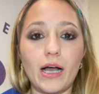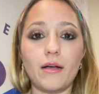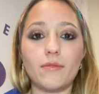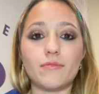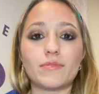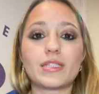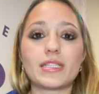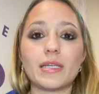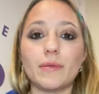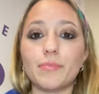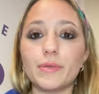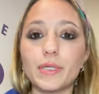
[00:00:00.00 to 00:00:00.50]

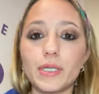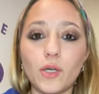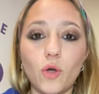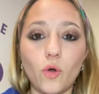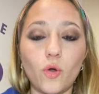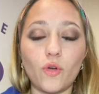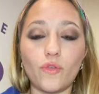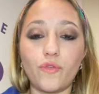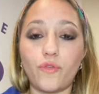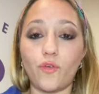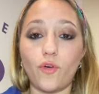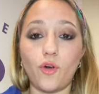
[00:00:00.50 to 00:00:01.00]
Simply
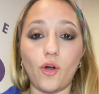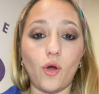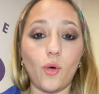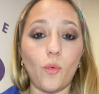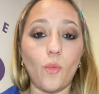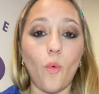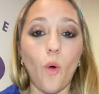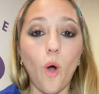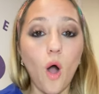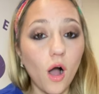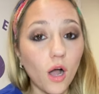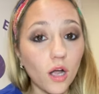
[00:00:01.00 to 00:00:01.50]
going for a
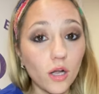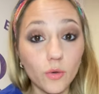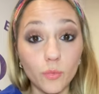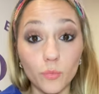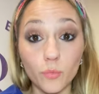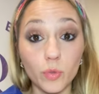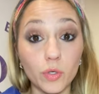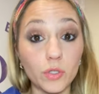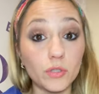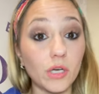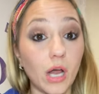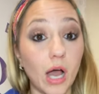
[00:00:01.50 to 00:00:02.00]
walk
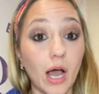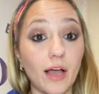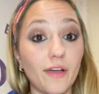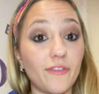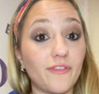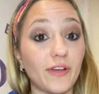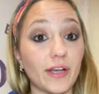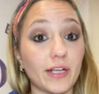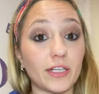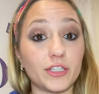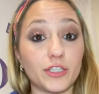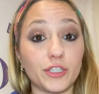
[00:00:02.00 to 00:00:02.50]
will not
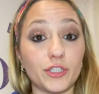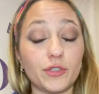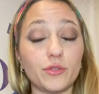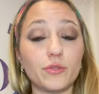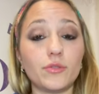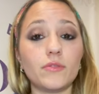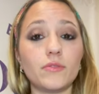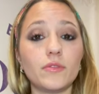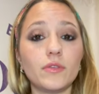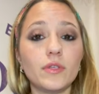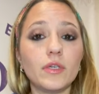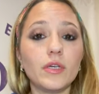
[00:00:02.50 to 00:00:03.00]
affect
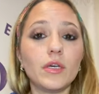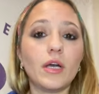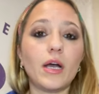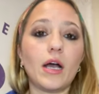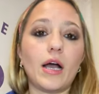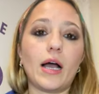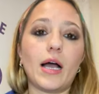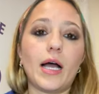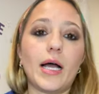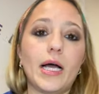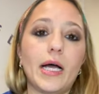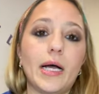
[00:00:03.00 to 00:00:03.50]
you.
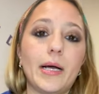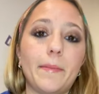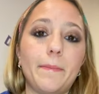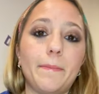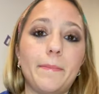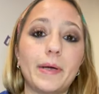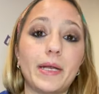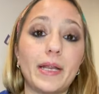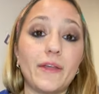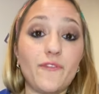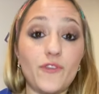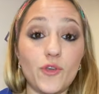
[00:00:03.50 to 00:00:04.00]

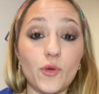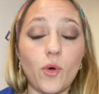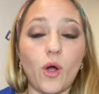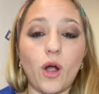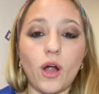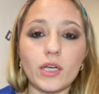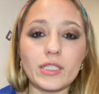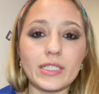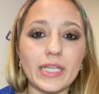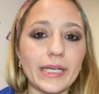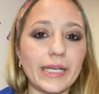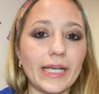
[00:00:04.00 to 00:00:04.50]
But if you
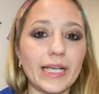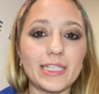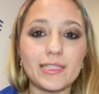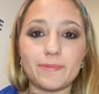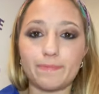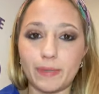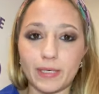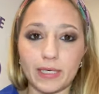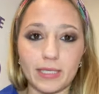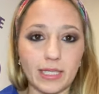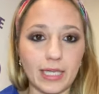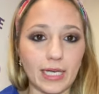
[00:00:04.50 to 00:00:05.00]
are taking
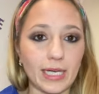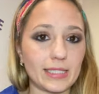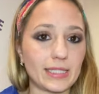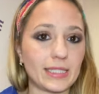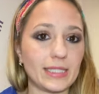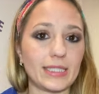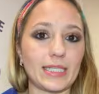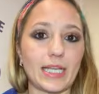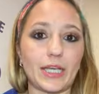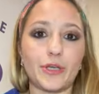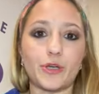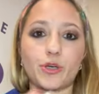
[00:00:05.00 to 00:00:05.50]
spin
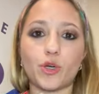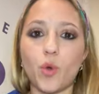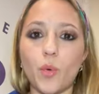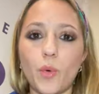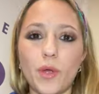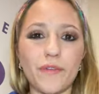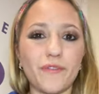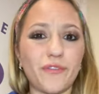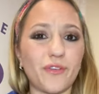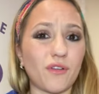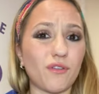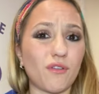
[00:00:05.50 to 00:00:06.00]
classes and you're
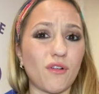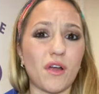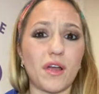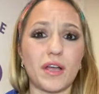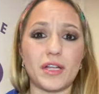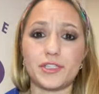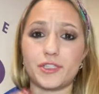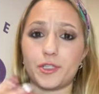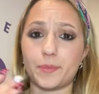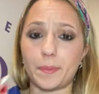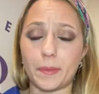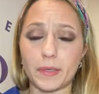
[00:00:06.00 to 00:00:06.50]
going for
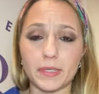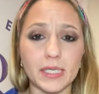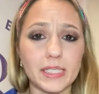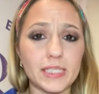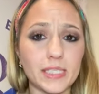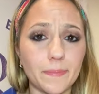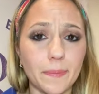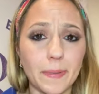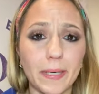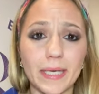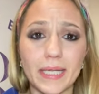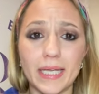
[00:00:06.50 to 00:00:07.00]
runs, you're
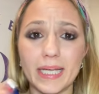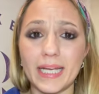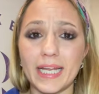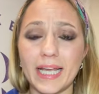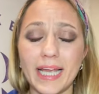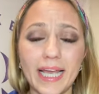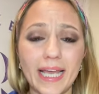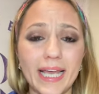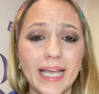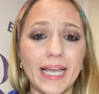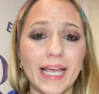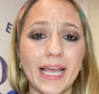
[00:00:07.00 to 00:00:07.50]
participating in
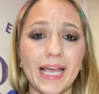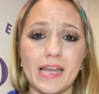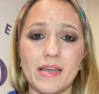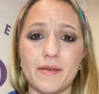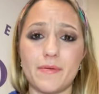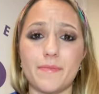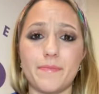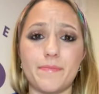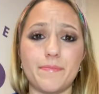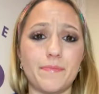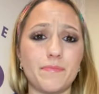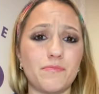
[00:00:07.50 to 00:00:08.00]
HIIT
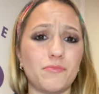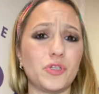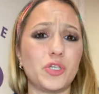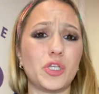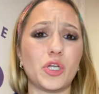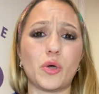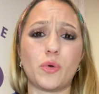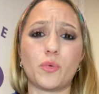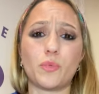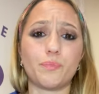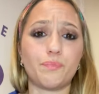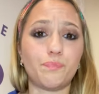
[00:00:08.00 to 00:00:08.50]
and, you
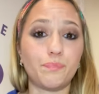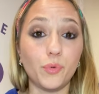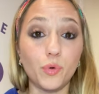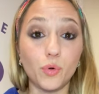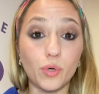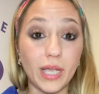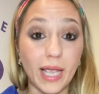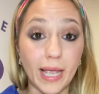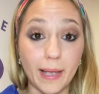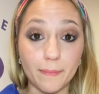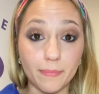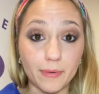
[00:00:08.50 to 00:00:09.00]
know,
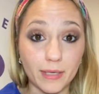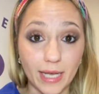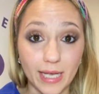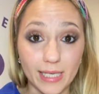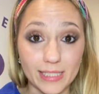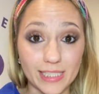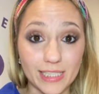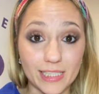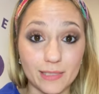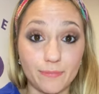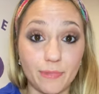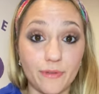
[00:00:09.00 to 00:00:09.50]
boot camp
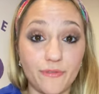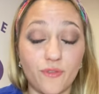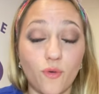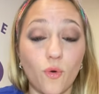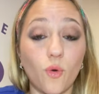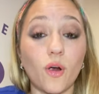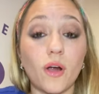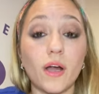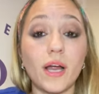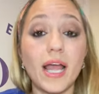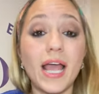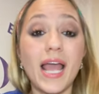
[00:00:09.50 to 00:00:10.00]
classes
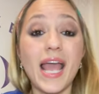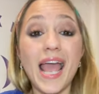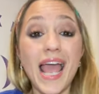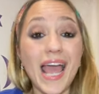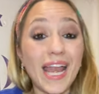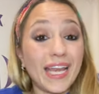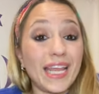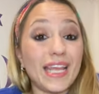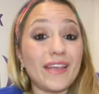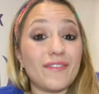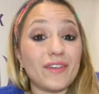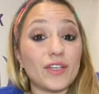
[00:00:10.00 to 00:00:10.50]
before
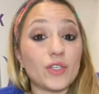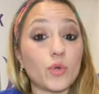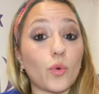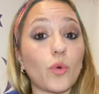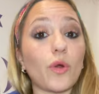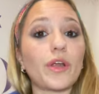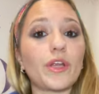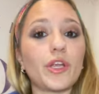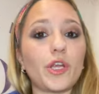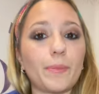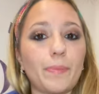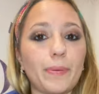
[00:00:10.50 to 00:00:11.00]
and even
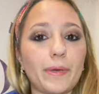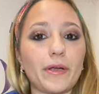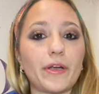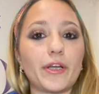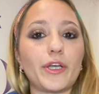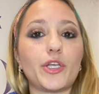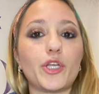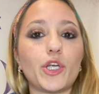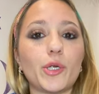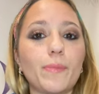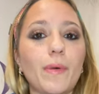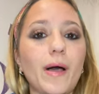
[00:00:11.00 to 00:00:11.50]
during your
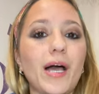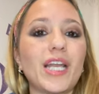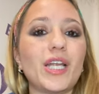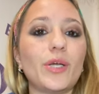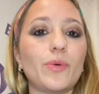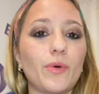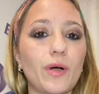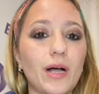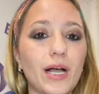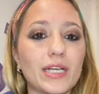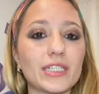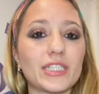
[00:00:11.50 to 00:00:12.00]
period, your body
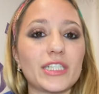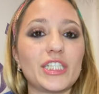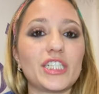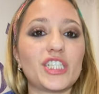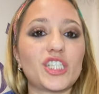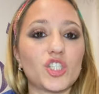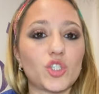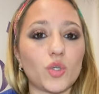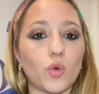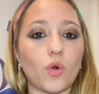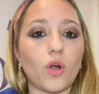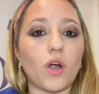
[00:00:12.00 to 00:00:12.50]
will actually
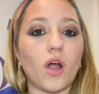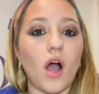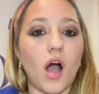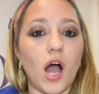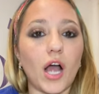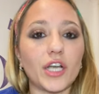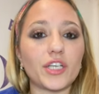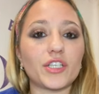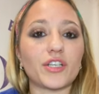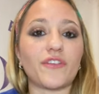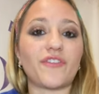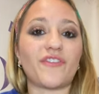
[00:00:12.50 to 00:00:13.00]
store
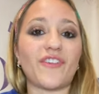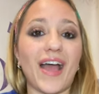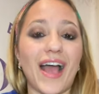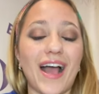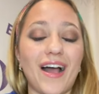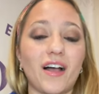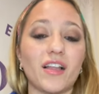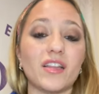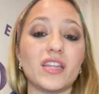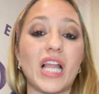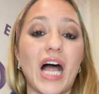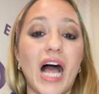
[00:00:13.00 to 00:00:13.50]
onto fat
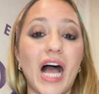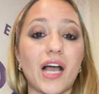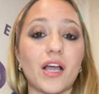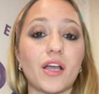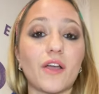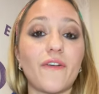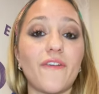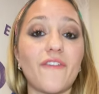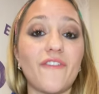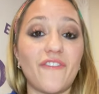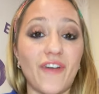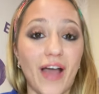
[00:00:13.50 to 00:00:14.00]
a lot
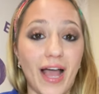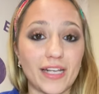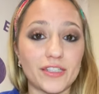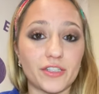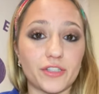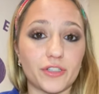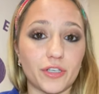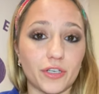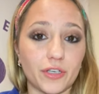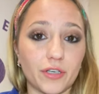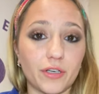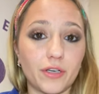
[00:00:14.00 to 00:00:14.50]

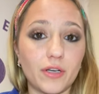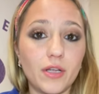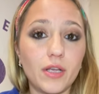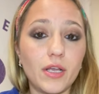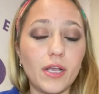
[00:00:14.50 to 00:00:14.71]
faster.